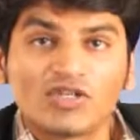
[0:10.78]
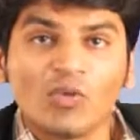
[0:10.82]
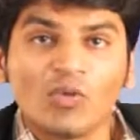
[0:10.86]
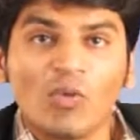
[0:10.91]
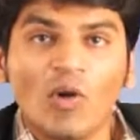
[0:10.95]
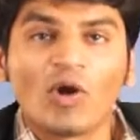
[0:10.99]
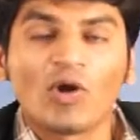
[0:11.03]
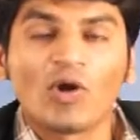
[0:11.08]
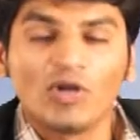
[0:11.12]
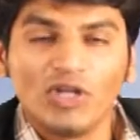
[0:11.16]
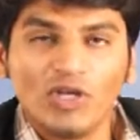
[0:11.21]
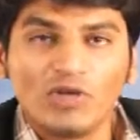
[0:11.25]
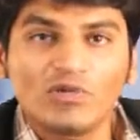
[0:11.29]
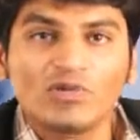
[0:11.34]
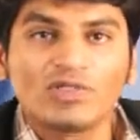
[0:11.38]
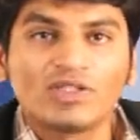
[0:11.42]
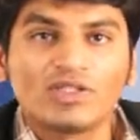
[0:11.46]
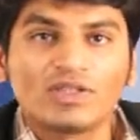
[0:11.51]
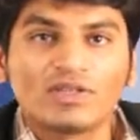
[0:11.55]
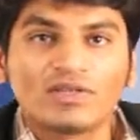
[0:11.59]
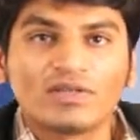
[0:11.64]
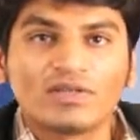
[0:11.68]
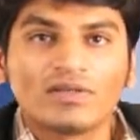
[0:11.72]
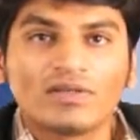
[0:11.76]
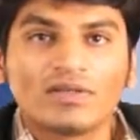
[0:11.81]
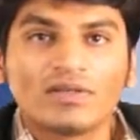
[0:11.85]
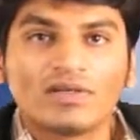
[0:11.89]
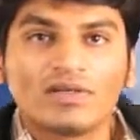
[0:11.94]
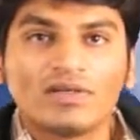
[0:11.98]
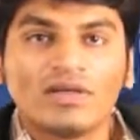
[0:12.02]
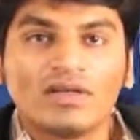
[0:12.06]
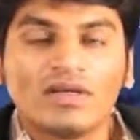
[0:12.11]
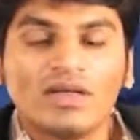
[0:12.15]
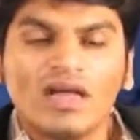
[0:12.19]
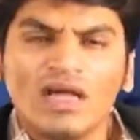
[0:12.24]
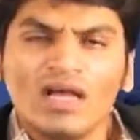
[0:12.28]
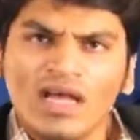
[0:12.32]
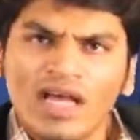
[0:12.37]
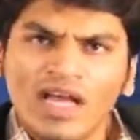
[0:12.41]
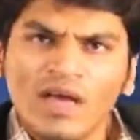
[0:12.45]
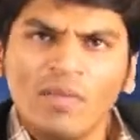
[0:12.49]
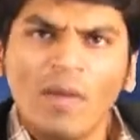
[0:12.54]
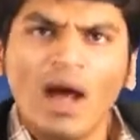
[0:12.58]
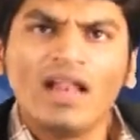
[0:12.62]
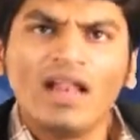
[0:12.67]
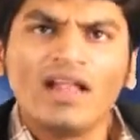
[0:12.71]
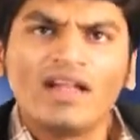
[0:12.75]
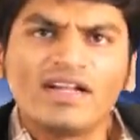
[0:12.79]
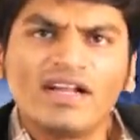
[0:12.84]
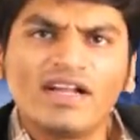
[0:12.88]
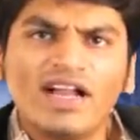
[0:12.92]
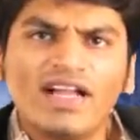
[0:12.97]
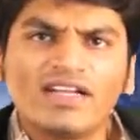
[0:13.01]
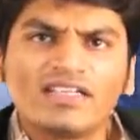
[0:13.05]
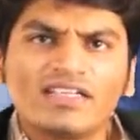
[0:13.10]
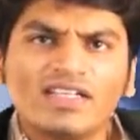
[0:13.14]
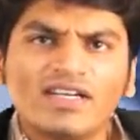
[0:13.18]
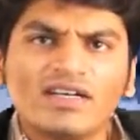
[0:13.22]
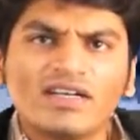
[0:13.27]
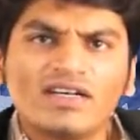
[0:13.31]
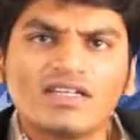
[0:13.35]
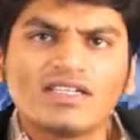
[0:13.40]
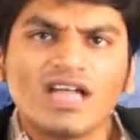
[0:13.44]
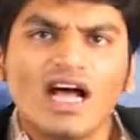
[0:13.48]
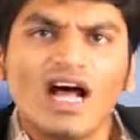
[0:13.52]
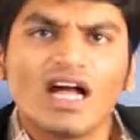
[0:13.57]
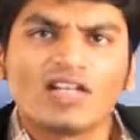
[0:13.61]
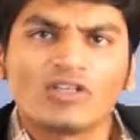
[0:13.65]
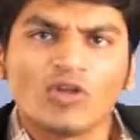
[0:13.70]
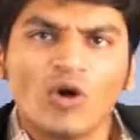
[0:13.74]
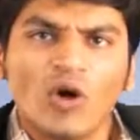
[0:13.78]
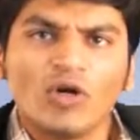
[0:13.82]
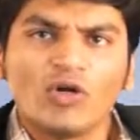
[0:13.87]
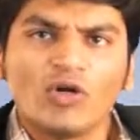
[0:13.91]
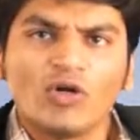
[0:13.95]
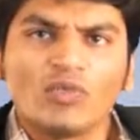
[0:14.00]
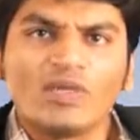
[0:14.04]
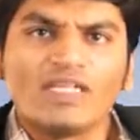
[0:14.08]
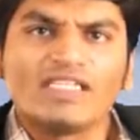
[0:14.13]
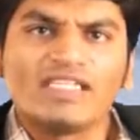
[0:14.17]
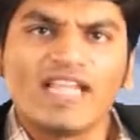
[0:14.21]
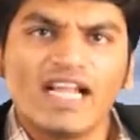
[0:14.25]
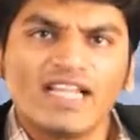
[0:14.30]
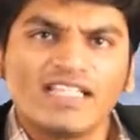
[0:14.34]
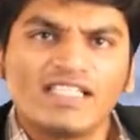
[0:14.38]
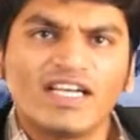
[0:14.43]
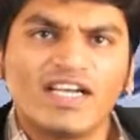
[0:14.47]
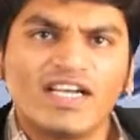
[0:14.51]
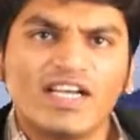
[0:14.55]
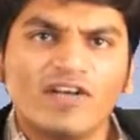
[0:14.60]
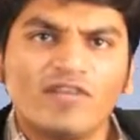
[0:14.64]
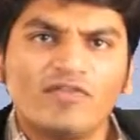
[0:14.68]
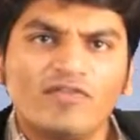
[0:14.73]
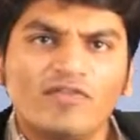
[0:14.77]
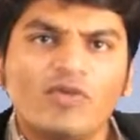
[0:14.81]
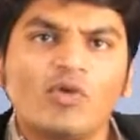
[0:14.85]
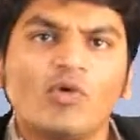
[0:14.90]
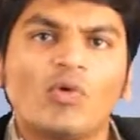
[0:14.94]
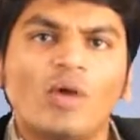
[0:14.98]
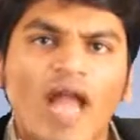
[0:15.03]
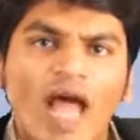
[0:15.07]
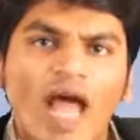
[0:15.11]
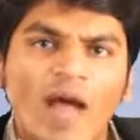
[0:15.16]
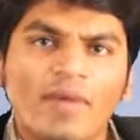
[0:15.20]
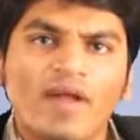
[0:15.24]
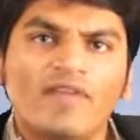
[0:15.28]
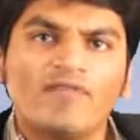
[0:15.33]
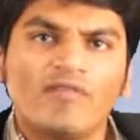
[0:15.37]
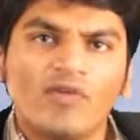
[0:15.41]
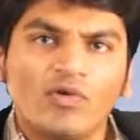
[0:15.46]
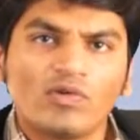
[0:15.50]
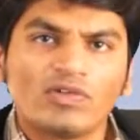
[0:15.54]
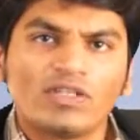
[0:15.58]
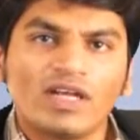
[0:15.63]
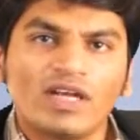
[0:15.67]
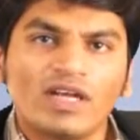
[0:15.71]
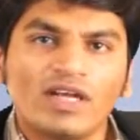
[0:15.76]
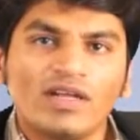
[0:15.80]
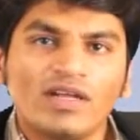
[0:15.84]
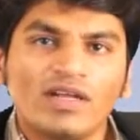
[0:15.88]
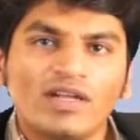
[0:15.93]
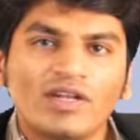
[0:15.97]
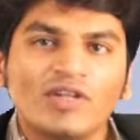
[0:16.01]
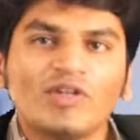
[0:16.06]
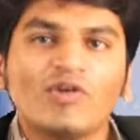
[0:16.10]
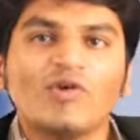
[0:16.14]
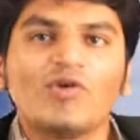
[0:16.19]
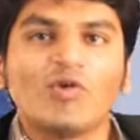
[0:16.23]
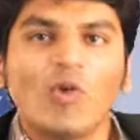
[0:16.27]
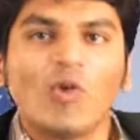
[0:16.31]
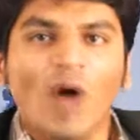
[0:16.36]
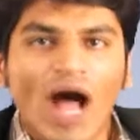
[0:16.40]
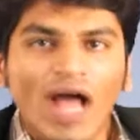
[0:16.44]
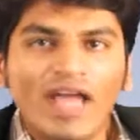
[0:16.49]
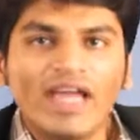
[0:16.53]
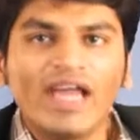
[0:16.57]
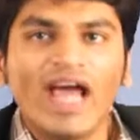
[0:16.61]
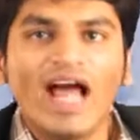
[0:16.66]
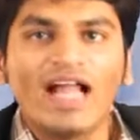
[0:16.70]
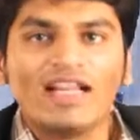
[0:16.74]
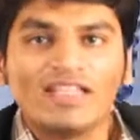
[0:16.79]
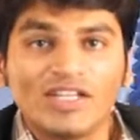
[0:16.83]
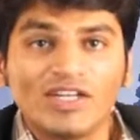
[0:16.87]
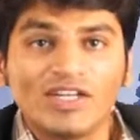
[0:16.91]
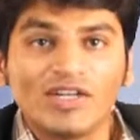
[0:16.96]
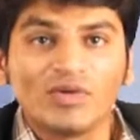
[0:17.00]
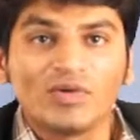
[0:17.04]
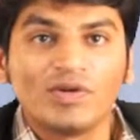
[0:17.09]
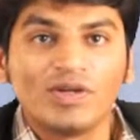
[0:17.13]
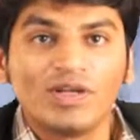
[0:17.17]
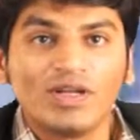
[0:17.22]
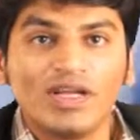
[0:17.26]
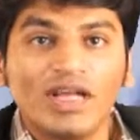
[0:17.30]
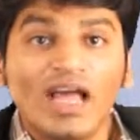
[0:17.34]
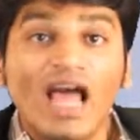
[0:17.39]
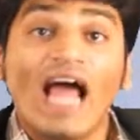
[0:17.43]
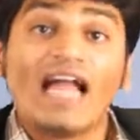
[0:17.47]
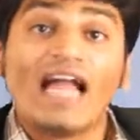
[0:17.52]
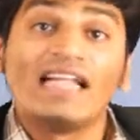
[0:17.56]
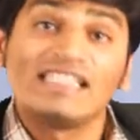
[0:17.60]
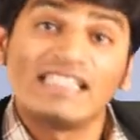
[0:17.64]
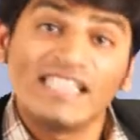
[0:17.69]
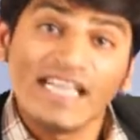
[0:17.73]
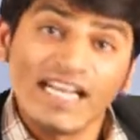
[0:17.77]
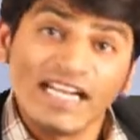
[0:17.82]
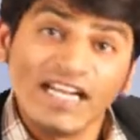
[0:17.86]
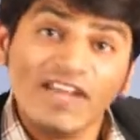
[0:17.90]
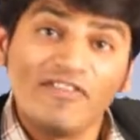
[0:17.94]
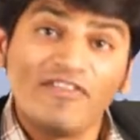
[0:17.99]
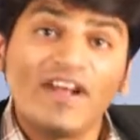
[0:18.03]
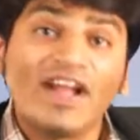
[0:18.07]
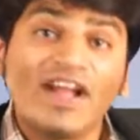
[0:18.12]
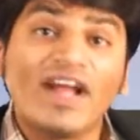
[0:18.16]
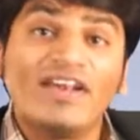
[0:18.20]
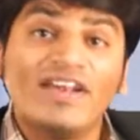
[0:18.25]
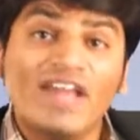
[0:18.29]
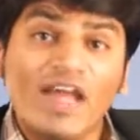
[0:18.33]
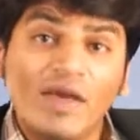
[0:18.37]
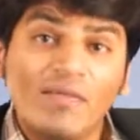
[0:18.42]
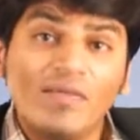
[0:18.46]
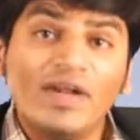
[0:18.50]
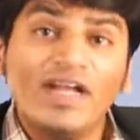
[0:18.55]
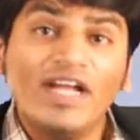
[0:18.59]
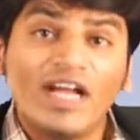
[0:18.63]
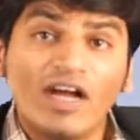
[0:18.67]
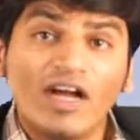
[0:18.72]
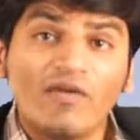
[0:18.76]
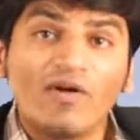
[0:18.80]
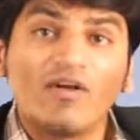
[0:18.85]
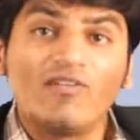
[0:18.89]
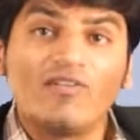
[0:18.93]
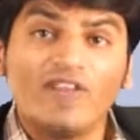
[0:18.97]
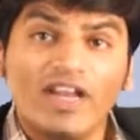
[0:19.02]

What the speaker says: Tomorrow News. Himalayan glaciers are thought to be sensitive to climate forcing due to high altitude and significant debris cover